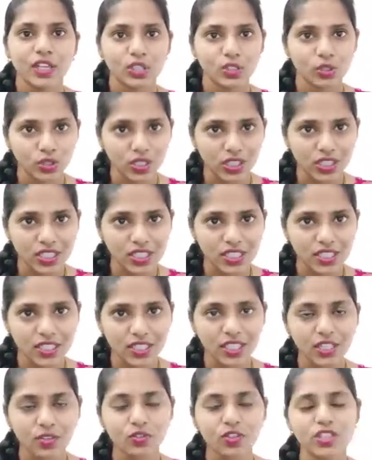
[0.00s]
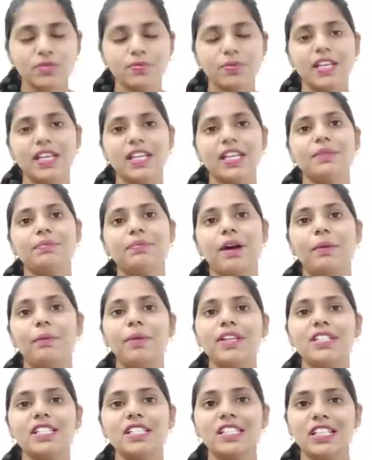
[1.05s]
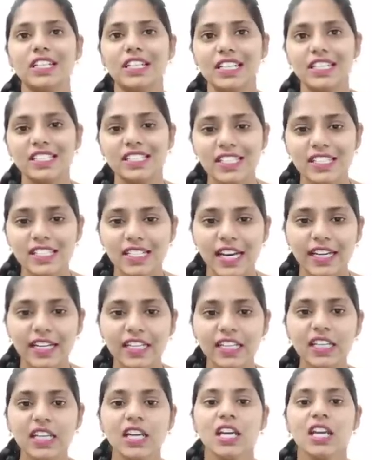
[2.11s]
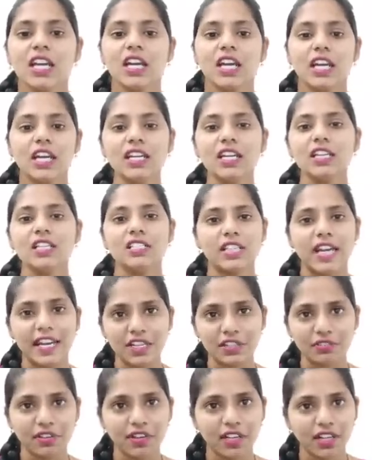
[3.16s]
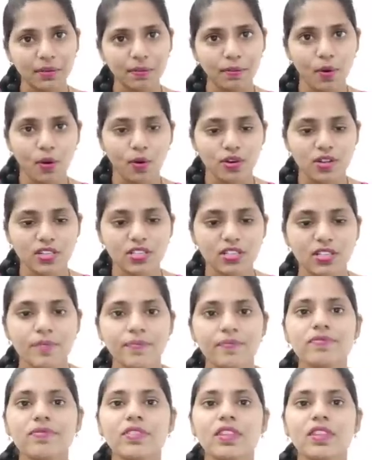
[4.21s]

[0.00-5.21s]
So this is the thing which mainly published in the recent study in scientific reports.